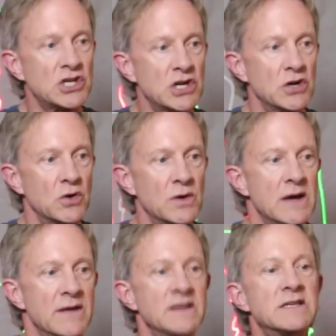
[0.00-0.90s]
two,
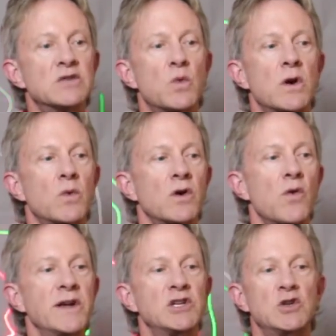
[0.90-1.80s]
this is where we're
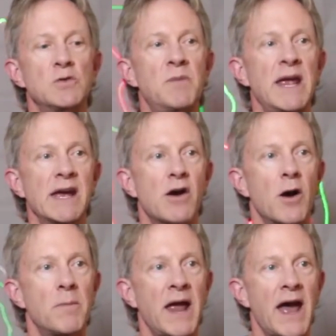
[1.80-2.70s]
going to pick
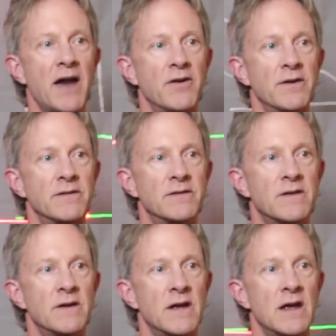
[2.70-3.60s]
our
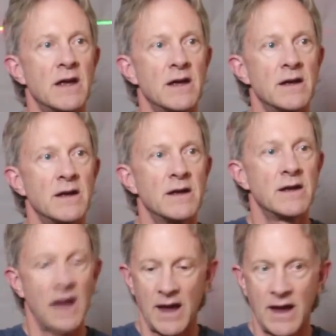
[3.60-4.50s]
patterns.
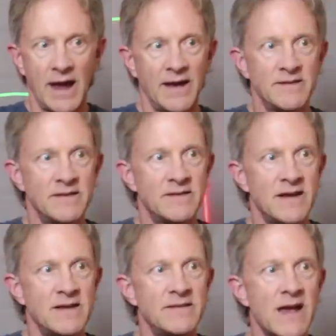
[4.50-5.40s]
As it
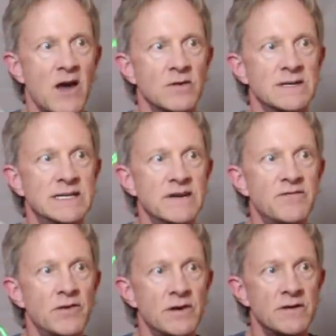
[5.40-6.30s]
sends out
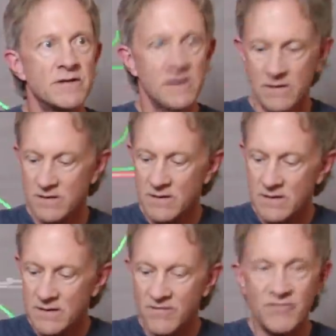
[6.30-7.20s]
different
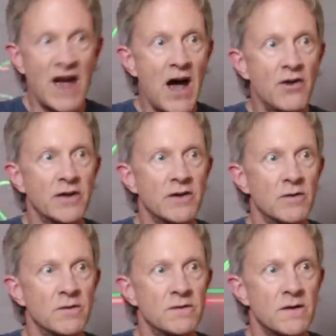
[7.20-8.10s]

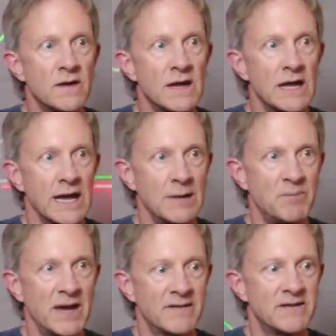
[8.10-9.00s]
values, it
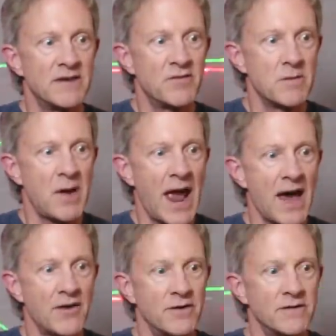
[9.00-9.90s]
picks different
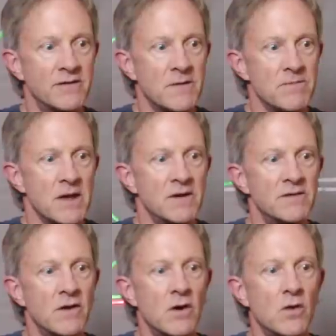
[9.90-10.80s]
patterns.
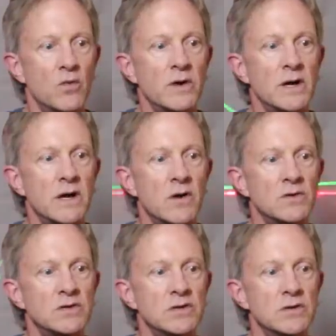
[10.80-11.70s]
So we're going to
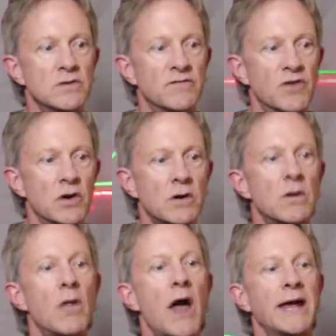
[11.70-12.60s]
go to
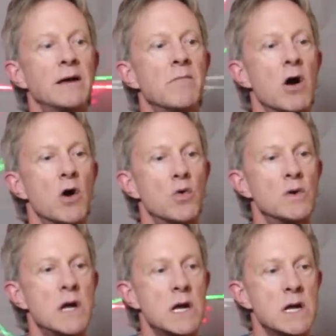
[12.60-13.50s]
vertical line
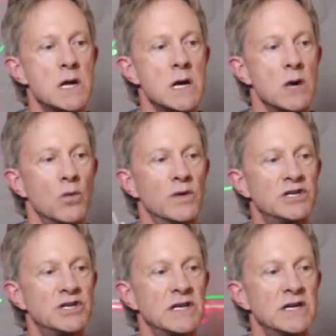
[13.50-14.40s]
mode, which